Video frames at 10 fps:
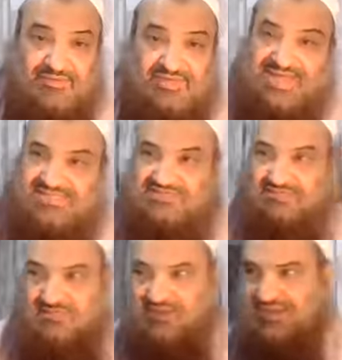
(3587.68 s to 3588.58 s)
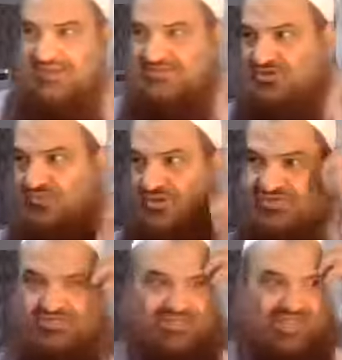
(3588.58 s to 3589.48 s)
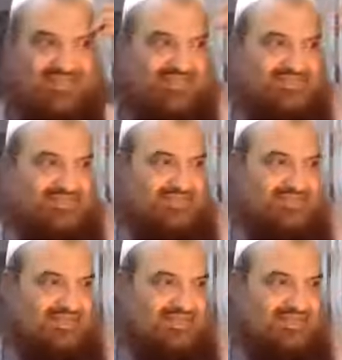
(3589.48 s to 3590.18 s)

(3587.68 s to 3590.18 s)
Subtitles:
Yes, we are so much in aqlat,